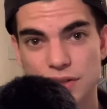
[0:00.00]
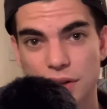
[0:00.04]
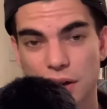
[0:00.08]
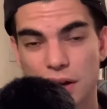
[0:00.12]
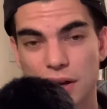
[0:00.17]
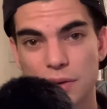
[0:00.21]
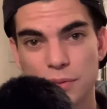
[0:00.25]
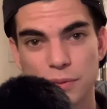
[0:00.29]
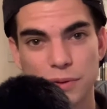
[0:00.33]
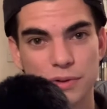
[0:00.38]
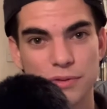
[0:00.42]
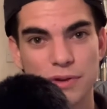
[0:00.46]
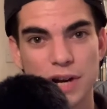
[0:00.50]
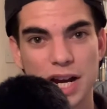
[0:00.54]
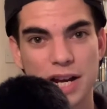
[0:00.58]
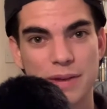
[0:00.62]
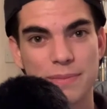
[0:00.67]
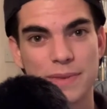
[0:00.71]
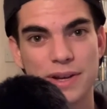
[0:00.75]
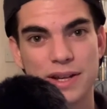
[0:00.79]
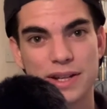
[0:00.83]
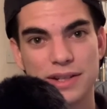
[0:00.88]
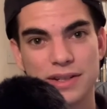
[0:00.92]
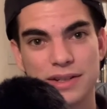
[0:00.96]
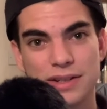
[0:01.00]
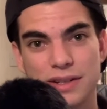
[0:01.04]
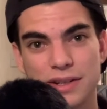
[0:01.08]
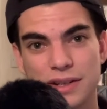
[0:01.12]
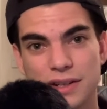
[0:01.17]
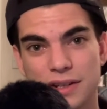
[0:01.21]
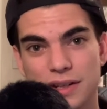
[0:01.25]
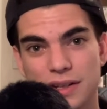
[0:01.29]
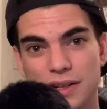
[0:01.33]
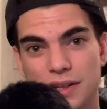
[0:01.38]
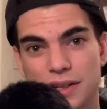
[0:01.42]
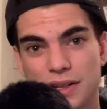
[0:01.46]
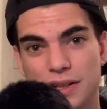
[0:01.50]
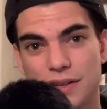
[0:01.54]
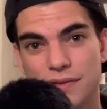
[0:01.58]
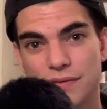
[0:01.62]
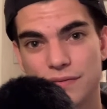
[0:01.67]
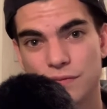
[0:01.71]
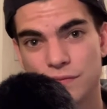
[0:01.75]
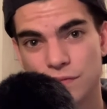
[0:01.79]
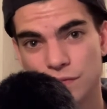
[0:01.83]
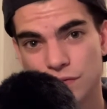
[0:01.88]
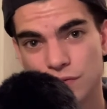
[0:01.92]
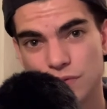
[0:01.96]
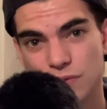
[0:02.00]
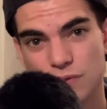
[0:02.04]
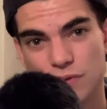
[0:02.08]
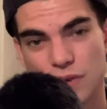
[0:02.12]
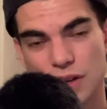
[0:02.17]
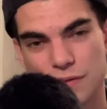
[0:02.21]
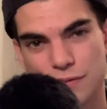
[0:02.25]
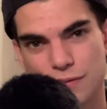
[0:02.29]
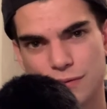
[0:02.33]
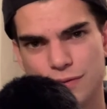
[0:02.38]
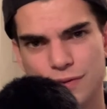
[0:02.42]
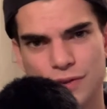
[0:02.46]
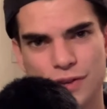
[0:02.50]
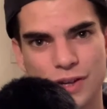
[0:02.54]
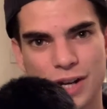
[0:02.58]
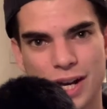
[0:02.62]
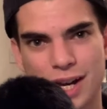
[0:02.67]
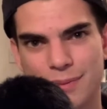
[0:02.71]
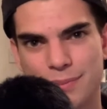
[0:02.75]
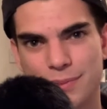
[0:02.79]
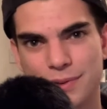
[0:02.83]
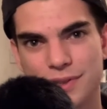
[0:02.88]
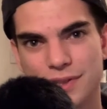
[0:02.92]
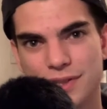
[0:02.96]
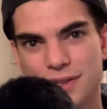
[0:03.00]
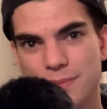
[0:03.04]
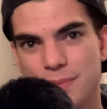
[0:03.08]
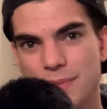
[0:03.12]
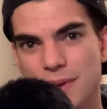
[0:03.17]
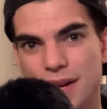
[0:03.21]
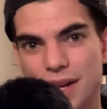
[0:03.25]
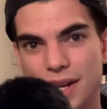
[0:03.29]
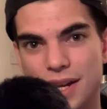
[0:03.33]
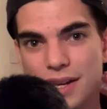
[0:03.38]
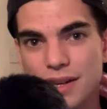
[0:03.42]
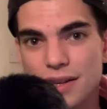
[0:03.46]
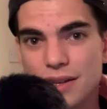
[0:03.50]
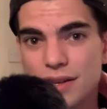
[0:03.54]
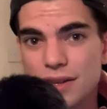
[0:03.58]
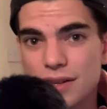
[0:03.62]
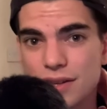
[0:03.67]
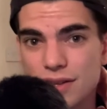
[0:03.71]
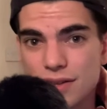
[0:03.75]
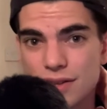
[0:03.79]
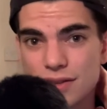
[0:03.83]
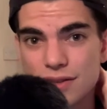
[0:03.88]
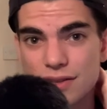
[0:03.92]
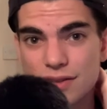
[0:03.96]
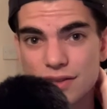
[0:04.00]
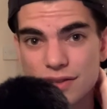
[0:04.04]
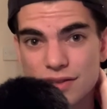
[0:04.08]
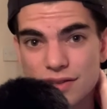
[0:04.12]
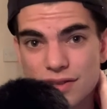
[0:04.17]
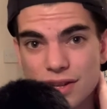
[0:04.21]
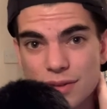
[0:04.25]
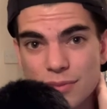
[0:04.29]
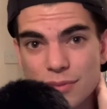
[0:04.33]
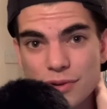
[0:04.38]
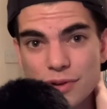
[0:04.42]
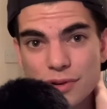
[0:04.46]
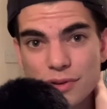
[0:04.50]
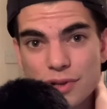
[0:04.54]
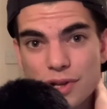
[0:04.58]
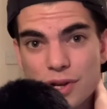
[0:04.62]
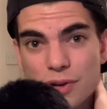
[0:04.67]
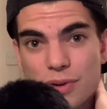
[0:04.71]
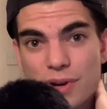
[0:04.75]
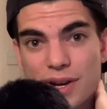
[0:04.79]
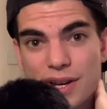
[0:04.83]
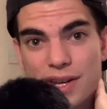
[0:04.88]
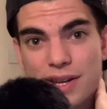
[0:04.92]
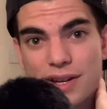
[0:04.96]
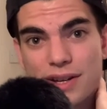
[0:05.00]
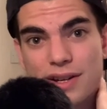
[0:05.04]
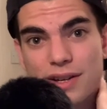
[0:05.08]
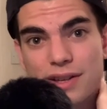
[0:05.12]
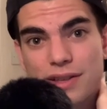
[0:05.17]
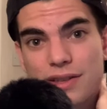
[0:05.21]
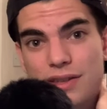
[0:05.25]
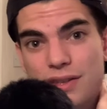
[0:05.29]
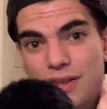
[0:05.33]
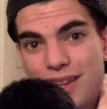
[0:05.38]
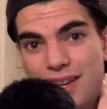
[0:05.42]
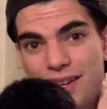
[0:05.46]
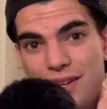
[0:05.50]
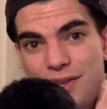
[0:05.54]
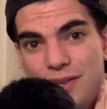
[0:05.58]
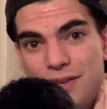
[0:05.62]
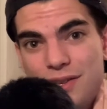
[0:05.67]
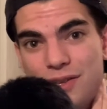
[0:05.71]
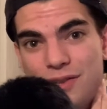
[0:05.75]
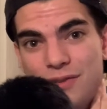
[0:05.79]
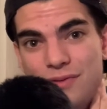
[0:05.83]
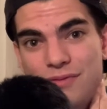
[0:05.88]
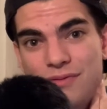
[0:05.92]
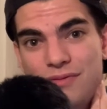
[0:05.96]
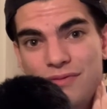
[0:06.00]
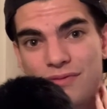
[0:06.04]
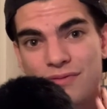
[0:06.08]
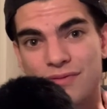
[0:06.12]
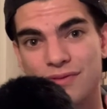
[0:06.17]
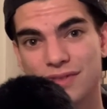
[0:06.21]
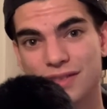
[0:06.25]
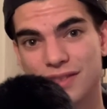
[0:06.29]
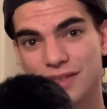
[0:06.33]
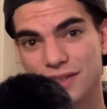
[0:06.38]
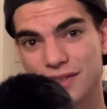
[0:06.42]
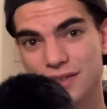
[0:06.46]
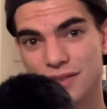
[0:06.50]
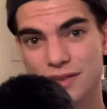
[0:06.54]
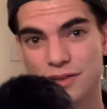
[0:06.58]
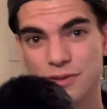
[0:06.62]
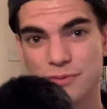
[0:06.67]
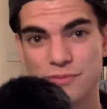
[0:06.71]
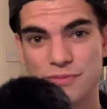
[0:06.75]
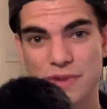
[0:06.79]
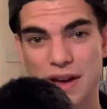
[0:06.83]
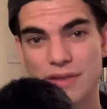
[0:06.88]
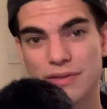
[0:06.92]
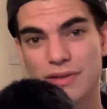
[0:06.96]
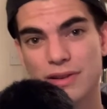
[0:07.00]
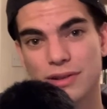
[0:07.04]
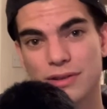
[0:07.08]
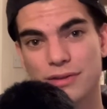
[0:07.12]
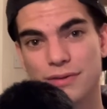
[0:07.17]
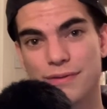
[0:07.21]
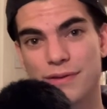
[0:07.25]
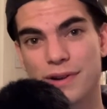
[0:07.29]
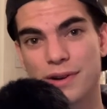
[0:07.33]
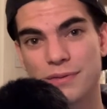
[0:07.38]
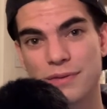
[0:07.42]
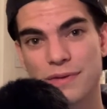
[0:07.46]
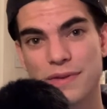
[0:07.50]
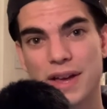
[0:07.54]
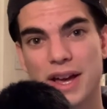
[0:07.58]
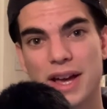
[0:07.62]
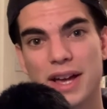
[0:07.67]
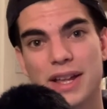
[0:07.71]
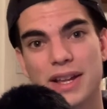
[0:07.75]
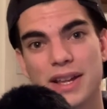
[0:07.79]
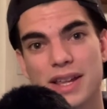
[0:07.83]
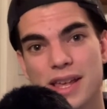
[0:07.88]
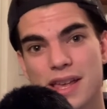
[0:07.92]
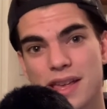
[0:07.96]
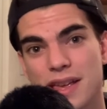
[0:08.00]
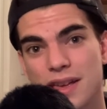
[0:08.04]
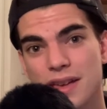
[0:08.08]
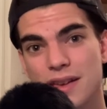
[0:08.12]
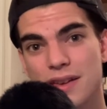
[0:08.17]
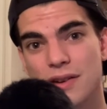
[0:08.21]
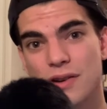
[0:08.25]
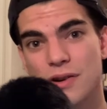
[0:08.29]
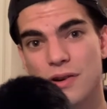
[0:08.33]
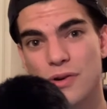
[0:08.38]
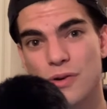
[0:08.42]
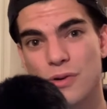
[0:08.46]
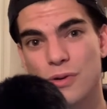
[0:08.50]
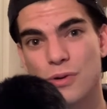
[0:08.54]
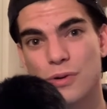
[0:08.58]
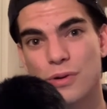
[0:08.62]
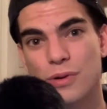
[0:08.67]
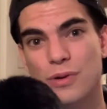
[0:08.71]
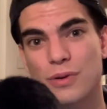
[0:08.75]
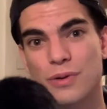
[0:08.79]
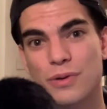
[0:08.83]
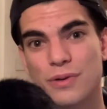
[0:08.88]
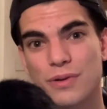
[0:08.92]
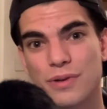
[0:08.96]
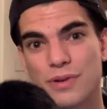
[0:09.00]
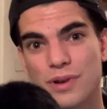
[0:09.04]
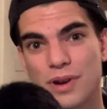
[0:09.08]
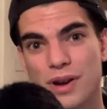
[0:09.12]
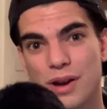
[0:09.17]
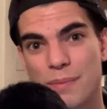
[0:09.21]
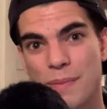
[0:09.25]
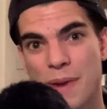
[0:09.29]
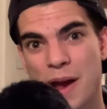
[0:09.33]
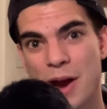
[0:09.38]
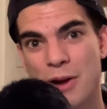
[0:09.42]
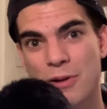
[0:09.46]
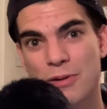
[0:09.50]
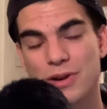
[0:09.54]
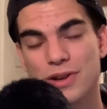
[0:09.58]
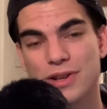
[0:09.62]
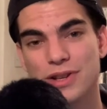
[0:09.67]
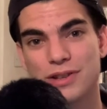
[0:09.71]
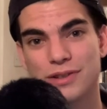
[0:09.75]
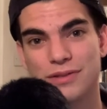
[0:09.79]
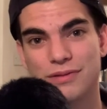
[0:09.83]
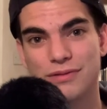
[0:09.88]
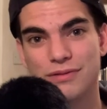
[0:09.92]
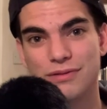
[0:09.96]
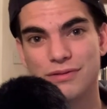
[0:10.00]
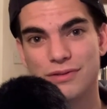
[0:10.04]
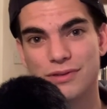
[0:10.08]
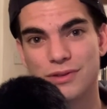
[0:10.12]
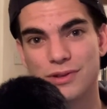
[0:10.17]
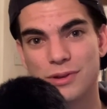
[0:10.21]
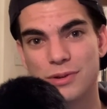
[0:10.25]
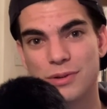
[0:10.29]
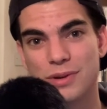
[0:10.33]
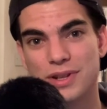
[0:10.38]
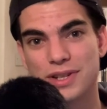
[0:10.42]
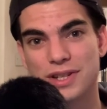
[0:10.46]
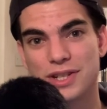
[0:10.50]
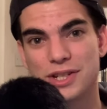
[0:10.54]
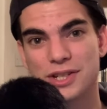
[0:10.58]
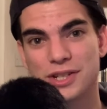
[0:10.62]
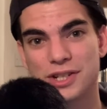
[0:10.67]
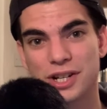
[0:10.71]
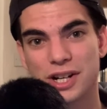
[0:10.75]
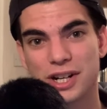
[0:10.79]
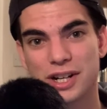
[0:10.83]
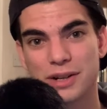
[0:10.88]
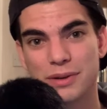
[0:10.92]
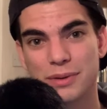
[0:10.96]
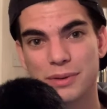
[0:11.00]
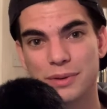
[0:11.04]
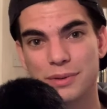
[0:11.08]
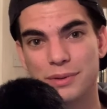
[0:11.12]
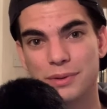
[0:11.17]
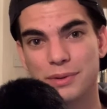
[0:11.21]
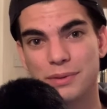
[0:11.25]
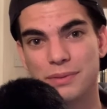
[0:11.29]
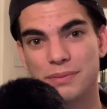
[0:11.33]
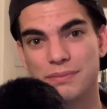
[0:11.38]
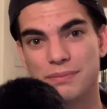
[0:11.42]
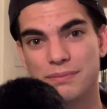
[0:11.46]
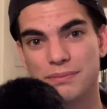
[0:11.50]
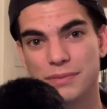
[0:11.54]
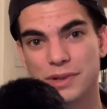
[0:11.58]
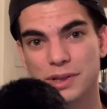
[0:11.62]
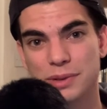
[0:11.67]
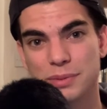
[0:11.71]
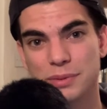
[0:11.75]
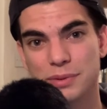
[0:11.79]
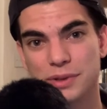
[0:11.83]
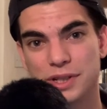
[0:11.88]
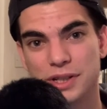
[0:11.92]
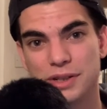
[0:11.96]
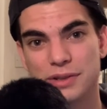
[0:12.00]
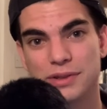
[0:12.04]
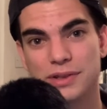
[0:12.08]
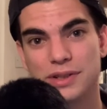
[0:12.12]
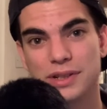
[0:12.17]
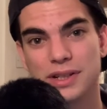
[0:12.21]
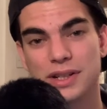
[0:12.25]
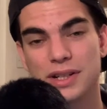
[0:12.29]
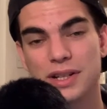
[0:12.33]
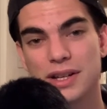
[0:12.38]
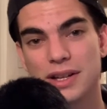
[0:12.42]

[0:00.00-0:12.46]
I would recommend, if you happen to be someone who's quite young, that you have a lot of fun with that, or a parent who has a child or multiple children,